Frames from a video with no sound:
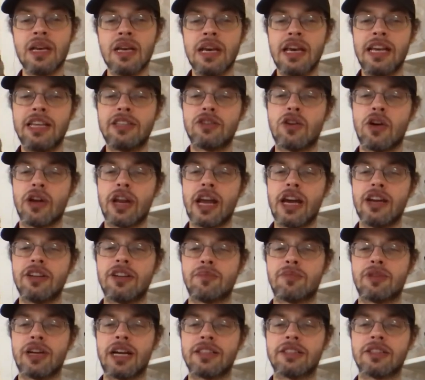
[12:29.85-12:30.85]
He's gone out at
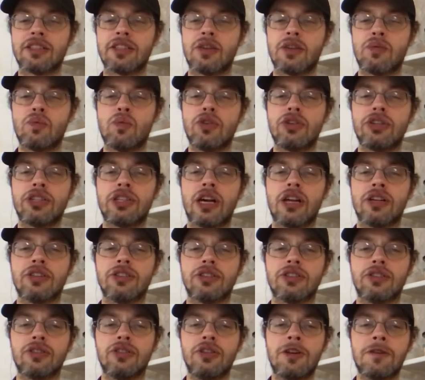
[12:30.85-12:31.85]
present and won't return
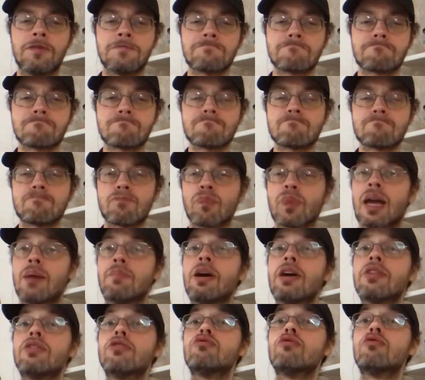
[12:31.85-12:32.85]
soon.
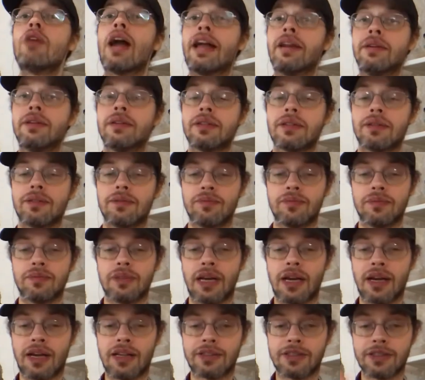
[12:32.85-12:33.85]
About the rent,
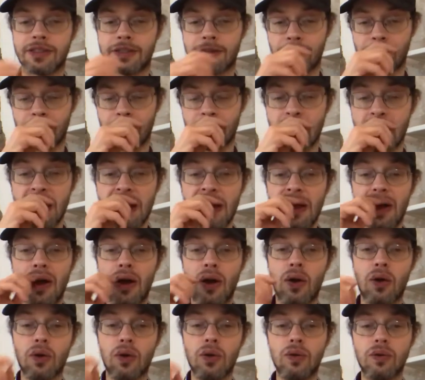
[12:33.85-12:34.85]
I answered.
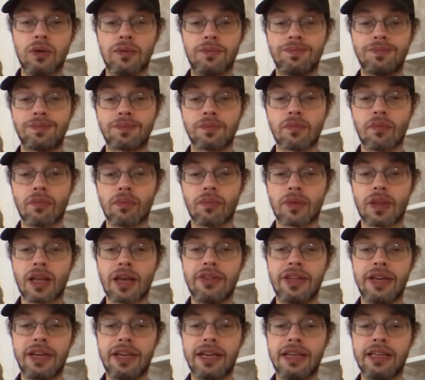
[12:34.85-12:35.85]
Oh,
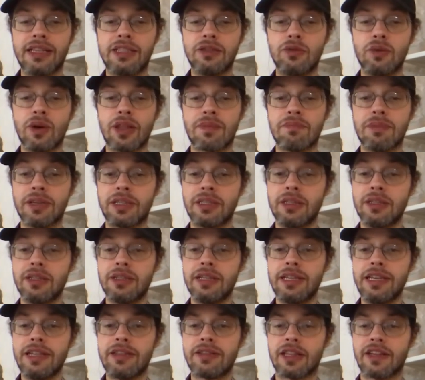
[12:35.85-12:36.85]
then it is with Mrs.
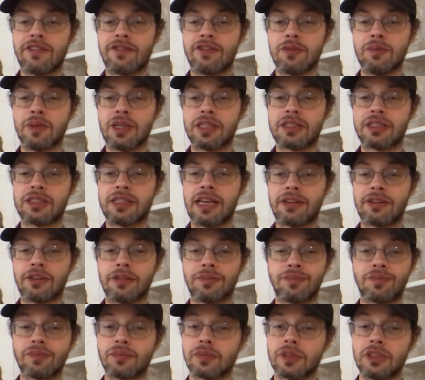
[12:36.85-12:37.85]
Heathcliff you must settle,
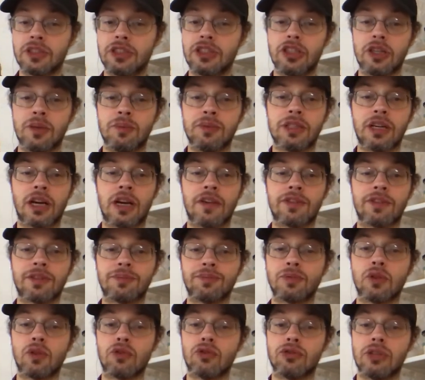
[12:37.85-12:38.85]
she observed,
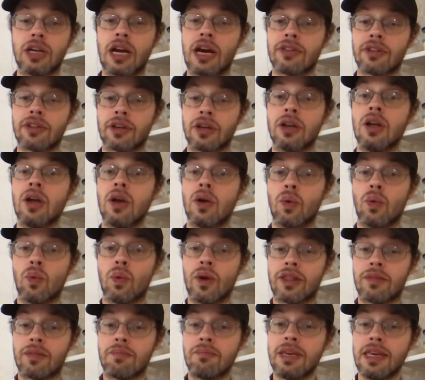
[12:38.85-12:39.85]
or rather,
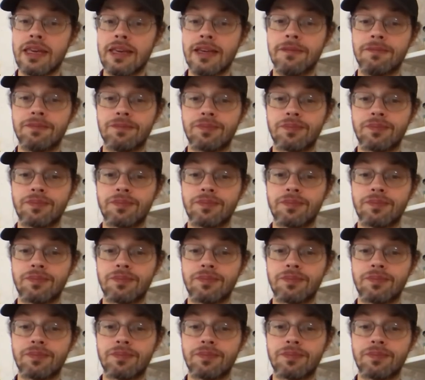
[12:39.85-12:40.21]
with me.